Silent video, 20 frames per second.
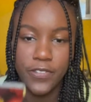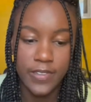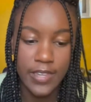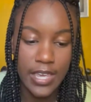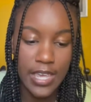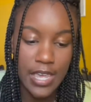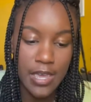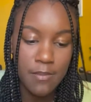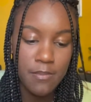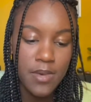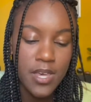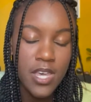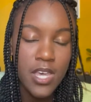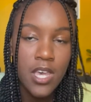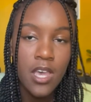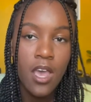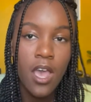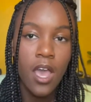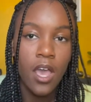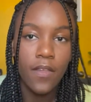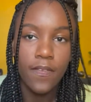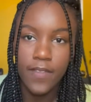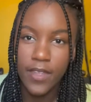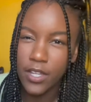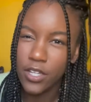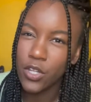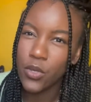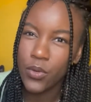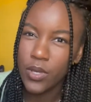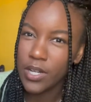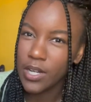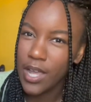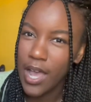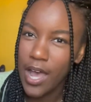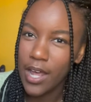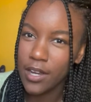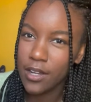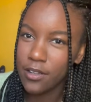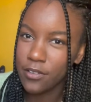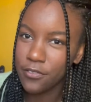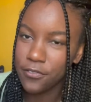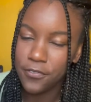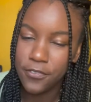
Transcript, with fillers: theme, then you can kind of